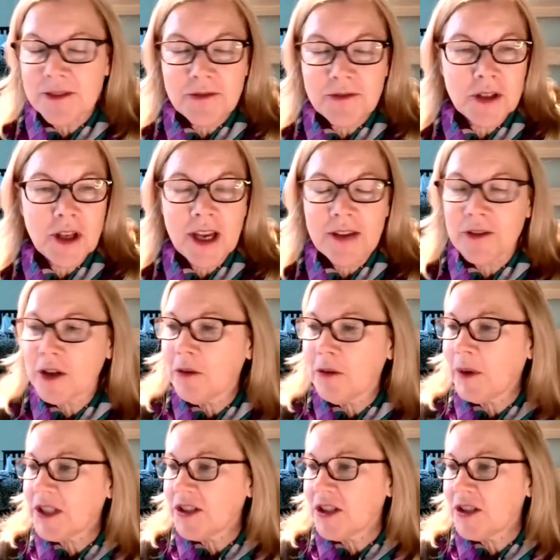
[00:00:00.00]
if you have a
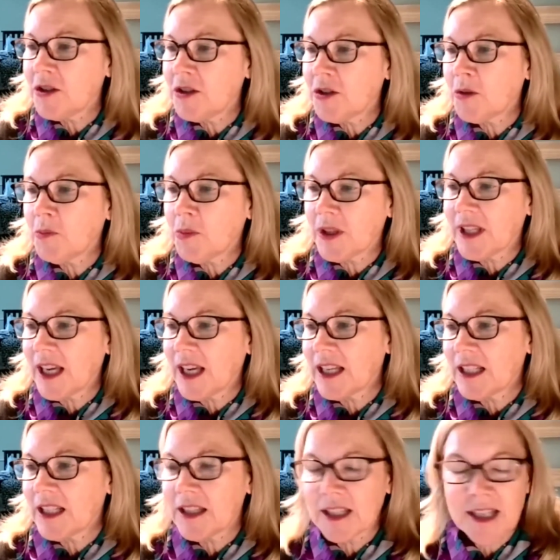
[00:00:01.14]
question, you can put that
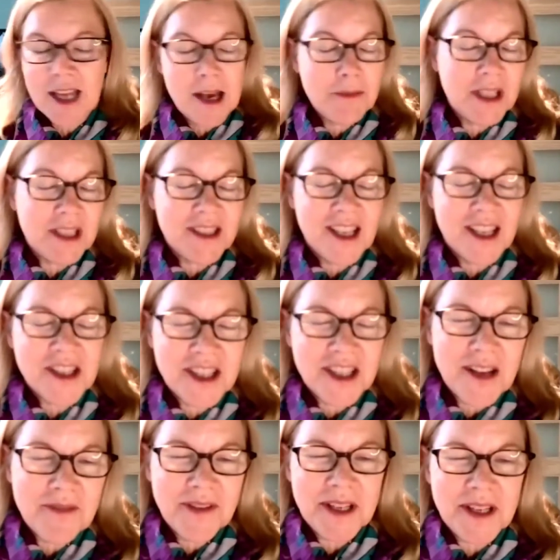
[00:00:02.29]
in the comment section
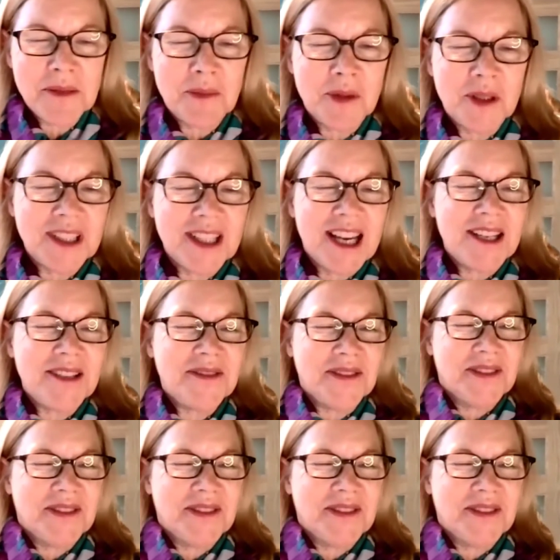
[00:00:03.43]
on Facebook Live.